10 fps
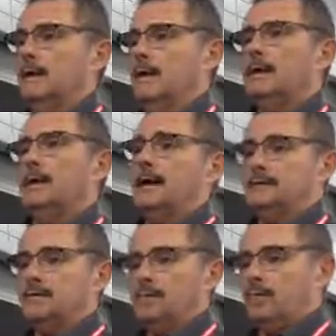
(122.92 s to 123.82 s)

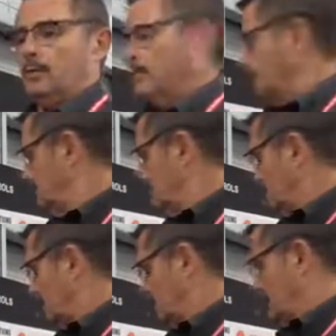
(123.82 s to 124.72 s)
recognize the port.
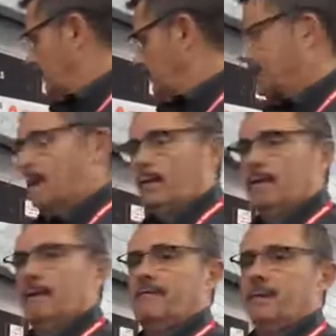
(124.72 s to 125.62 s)
But yeah,
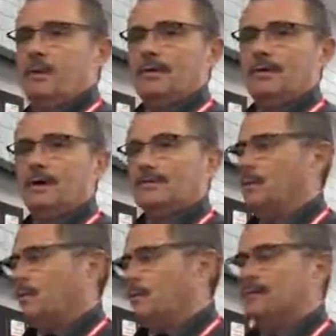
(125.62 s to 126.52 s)
we'd love to build a
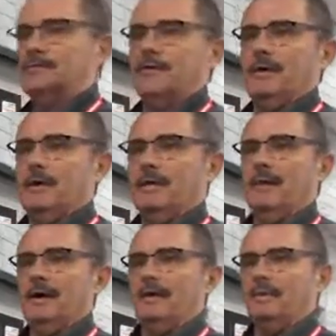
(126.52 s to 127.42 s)
Graceport Plus for
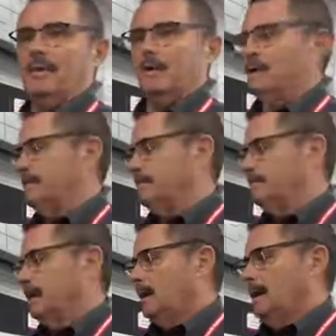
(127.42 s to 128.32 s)
anybody in the market.
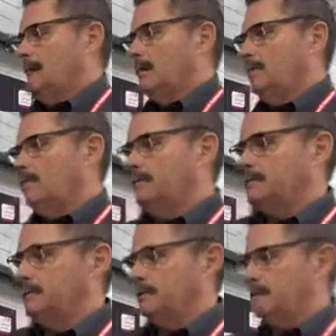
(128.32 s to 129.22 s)
Can we move
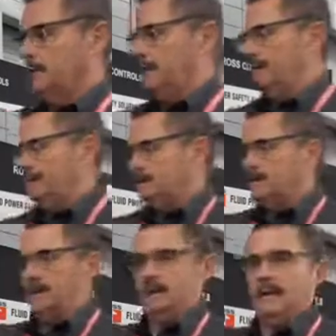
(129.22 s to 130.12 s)
to this
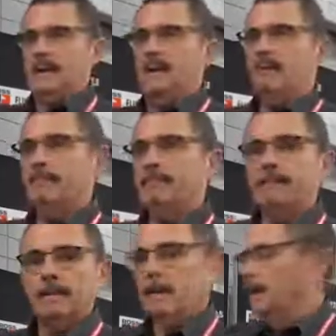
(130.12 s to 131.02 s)
stand now?
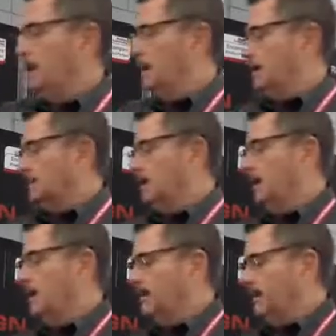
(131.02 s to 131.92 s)

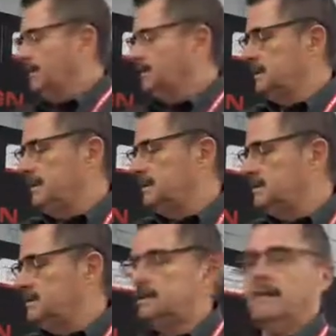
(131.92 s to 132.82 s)
So this
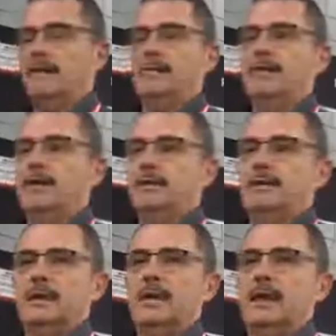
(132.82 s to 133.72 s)
is the voltage
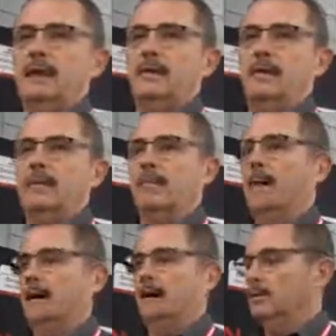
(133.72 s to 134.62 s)
indicator that
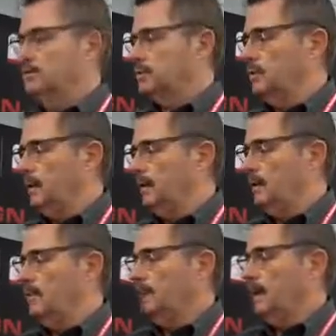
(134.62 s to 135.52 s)
everybody knows so well.